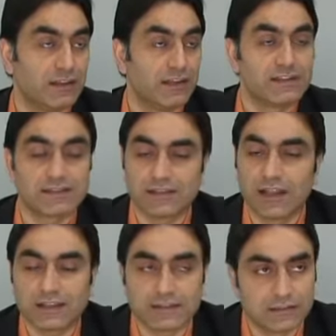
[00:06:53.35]
It's
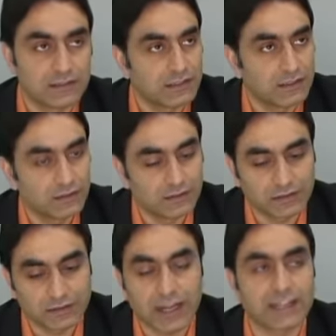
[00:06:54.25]
not
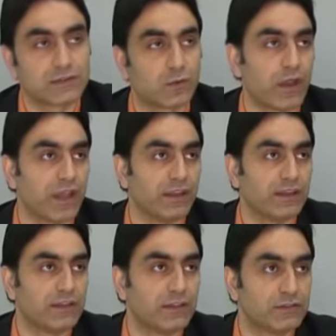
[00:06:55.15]
right way
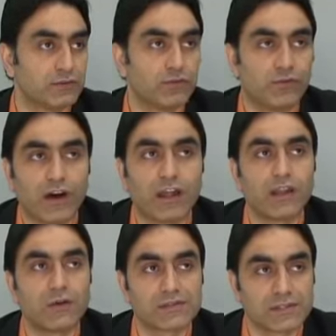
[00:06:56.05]
to
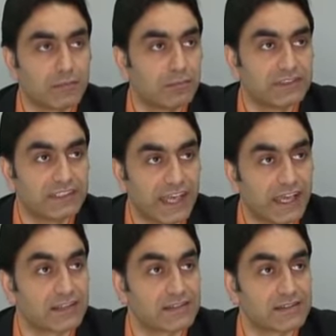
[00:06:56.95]
follow somebody
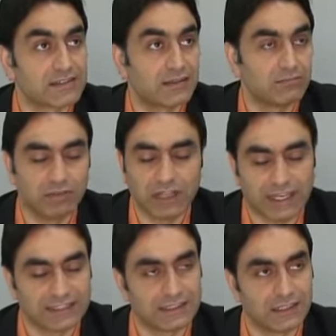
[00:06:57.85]
else
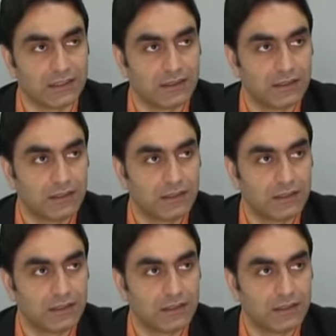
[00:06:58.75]
blindly.